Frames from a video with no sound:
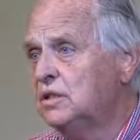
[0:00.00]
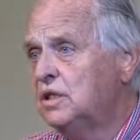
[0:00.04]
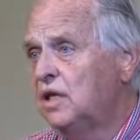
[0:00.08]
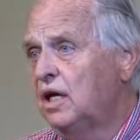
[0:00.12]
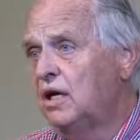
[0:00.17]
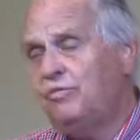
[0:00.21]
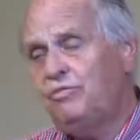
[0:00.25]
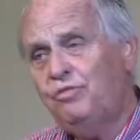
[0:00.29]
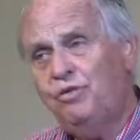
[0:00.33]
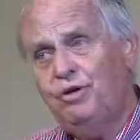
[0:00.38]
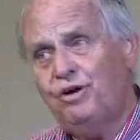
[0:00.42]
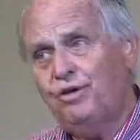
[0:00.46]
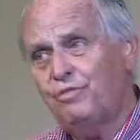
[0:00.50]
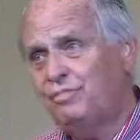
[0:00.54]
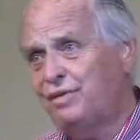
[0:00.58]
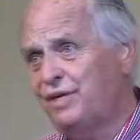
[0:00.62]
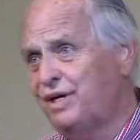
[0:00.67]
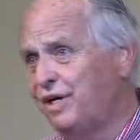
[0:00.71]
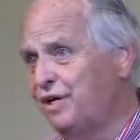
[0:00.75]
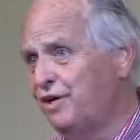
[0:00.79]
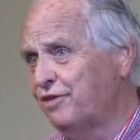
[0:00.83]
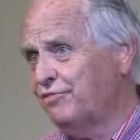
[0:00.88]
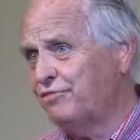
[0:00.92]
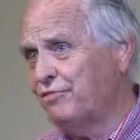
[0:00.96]
I've only been
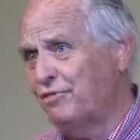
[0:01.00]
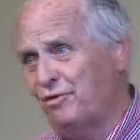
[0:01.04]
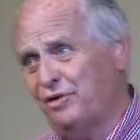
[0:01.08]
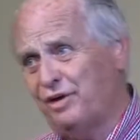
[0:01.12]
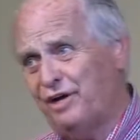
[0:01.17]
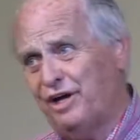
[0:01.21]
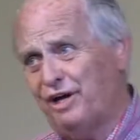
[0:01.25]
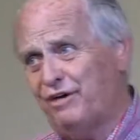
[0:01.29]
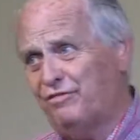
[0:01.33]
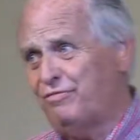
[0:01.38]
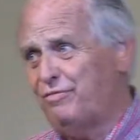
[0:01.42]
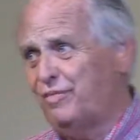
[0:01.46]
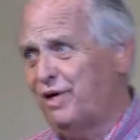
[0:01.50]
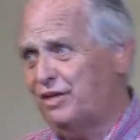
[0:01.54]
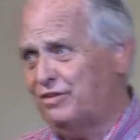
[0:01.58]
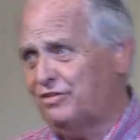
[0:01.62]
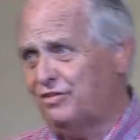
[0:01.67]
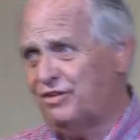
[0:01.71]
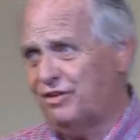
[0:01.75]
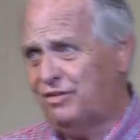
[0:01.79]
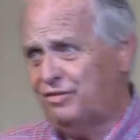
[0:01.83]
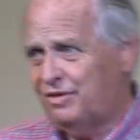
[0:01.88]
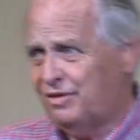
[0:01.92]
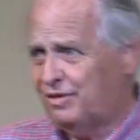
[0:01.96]
here 4.5 months.
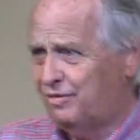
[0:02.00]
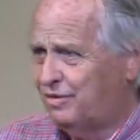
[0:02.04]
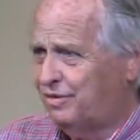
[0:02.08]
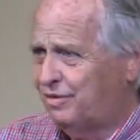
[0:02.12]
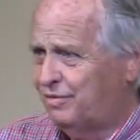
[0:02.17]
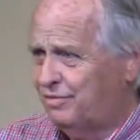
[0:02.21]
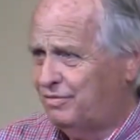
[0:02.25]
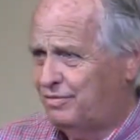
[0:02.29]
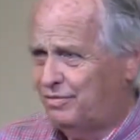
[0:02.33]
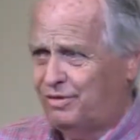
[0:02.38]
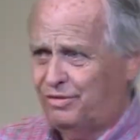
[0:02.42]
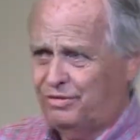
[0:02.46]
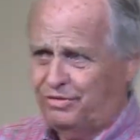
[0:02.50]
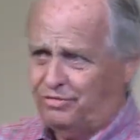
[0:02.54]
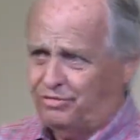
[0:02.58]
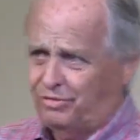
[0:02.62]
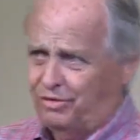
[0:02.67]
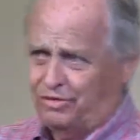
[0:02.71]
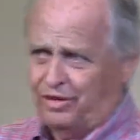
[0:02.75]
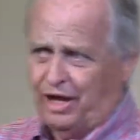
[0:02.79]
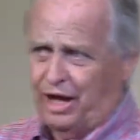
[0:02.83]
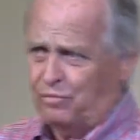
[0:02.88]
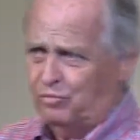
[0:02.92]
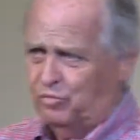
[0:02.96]
Don't
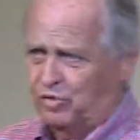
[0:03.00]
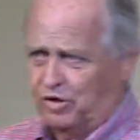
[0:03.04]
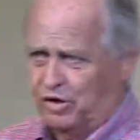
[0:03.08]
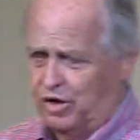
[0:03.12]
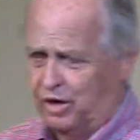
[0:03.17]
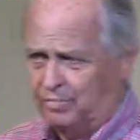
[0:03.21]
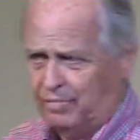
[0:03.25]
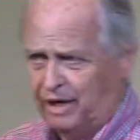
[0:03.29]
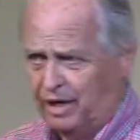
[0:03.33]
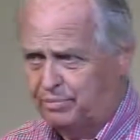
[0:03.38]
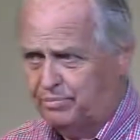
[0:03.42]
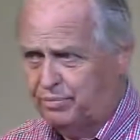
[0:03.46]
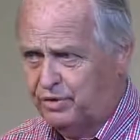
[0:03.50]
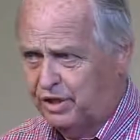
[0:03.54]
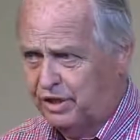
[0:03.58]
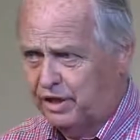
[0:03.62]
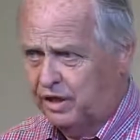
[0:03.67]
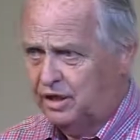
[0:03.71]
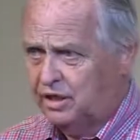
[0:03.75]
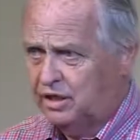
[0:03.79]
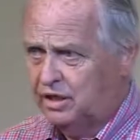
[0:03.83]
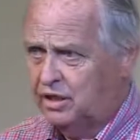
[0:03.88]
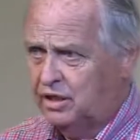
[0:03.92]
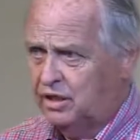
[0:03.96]
throw that one on my
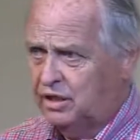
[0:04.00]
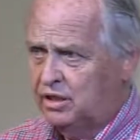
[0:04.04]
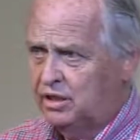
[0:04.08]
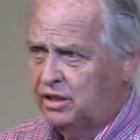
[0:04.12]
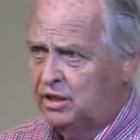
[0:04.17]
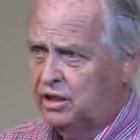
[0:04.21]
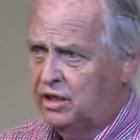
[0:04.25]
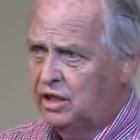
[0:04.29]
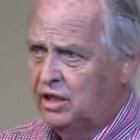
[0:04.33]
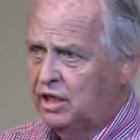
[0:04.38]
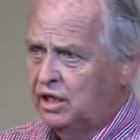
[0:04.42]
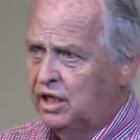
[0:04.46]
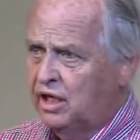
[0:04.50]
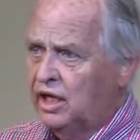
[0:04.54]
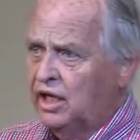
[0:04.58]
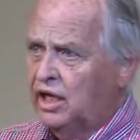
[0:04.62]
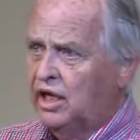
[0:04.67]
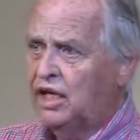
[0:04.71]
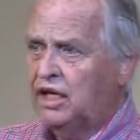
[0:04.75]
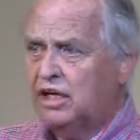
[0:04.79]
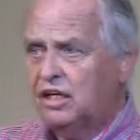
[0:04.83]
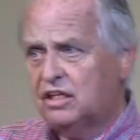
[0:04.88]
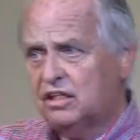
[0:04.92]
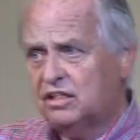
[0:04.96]
plate.
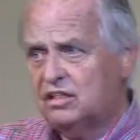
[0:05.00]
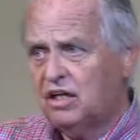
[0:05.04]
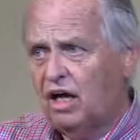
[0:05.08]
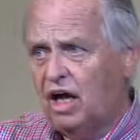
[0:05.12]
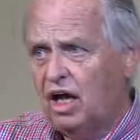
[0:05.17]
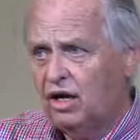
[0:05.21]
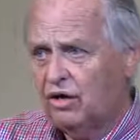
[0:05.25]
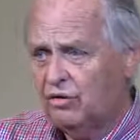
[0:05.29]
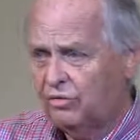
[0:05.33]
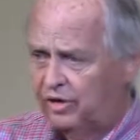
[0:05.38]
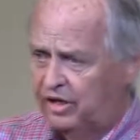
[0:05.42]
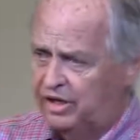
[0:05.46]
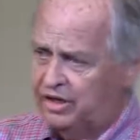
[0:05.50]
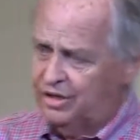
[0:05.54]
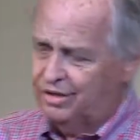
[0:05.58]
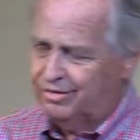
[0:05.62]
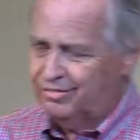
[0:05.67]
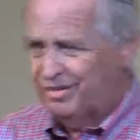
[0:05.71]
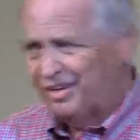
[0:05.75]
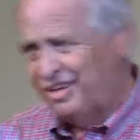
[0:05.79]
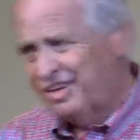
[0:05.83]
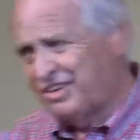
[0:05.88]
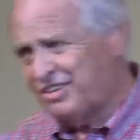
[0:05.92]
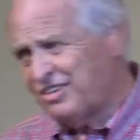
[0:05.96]
He could tolerate it.
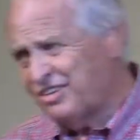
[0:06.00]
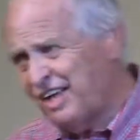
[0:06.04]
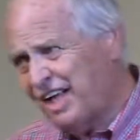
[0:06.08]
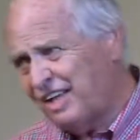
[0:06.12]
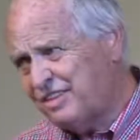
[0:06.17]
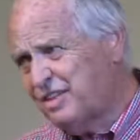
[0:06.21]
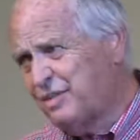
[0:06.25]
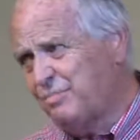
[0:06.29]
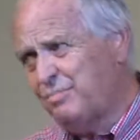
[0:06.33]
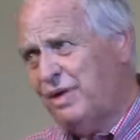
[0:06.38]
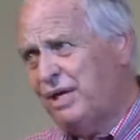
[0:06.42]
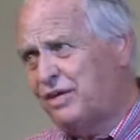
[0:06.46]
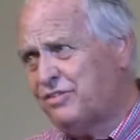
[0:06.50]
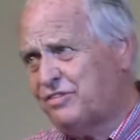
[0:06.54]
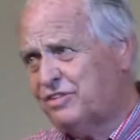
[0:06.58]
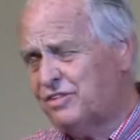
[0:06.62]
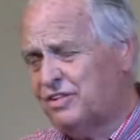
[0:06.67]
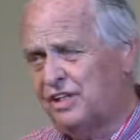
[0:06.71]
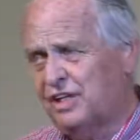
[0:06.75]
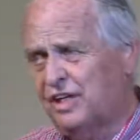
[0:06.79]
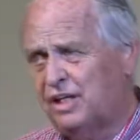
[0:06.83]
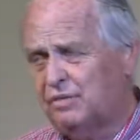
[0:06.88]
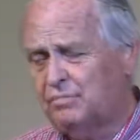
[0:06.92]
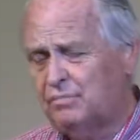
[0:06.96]
Well, it's not the best
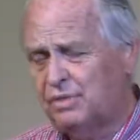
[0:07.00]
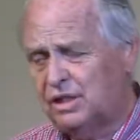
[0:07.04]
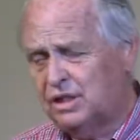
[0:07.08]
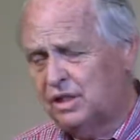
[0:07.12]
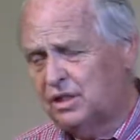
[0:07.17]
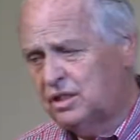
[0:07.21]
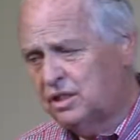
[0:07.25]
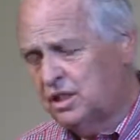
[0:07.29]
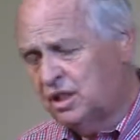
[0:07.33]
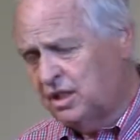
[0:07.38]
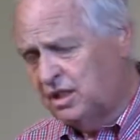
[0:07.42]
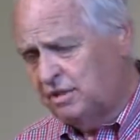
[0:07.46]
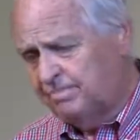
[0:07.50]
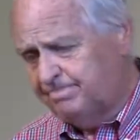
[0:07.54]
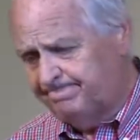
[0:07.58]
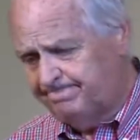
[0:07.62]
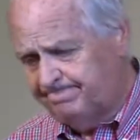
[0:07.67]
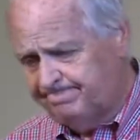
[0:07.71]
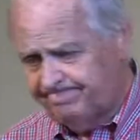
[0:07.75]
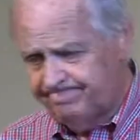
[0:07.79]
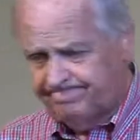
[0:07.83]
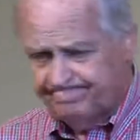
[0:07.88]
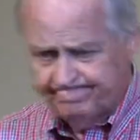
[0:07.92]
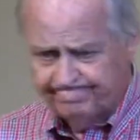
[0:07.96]
thing, but I
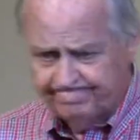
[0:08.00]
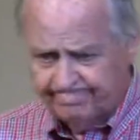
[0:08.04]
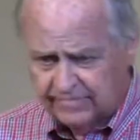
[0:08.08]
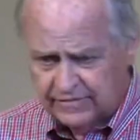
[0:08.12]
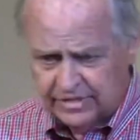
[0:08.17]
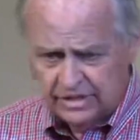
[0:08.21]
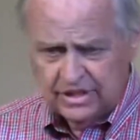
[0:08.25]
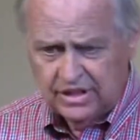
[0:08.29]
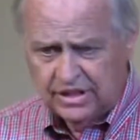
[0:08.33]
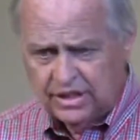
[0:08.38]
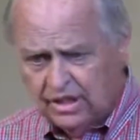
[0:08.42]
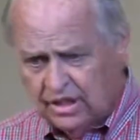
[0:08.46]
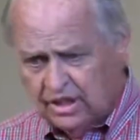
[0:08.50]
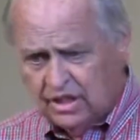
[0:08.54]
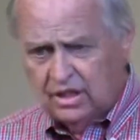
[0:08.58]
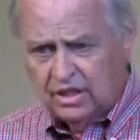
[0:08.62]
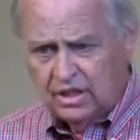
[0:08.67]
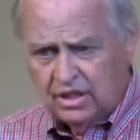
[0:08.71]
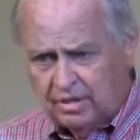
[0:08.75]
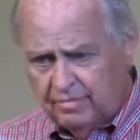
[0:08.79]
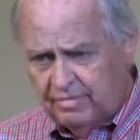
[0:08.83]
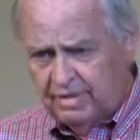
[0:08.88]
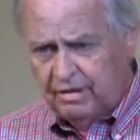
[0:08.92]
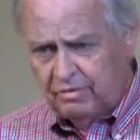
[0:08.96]

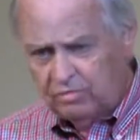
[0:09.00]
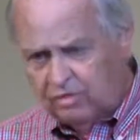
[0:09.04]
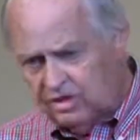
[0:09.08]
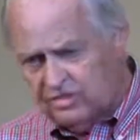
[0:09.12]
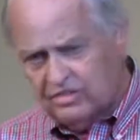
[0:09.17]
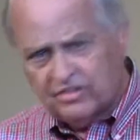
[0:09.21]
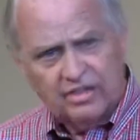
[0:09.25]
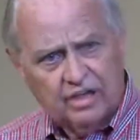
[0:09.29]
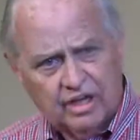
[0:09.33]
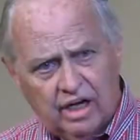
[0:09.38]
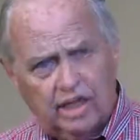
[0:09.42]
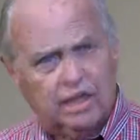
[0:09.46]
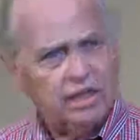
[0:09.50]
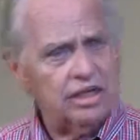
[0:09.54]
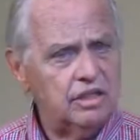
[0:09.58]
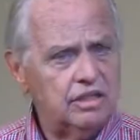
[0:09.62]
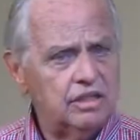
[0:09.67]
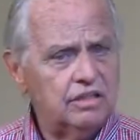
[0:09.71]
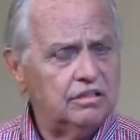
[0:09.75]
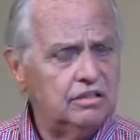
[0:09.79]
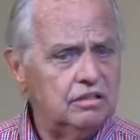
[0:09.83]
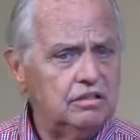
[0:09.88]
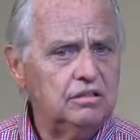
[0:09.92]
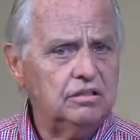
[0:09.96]
mean, what's a guy going
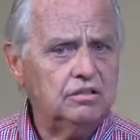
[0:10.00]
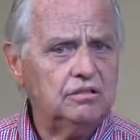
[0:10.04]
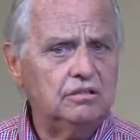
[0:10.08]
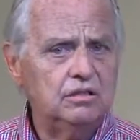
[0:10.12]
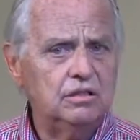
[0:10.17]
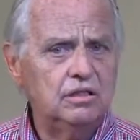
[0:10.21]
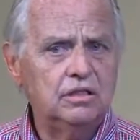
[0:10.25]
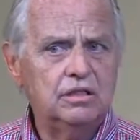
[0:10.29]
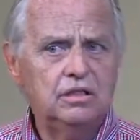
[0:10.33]
to do?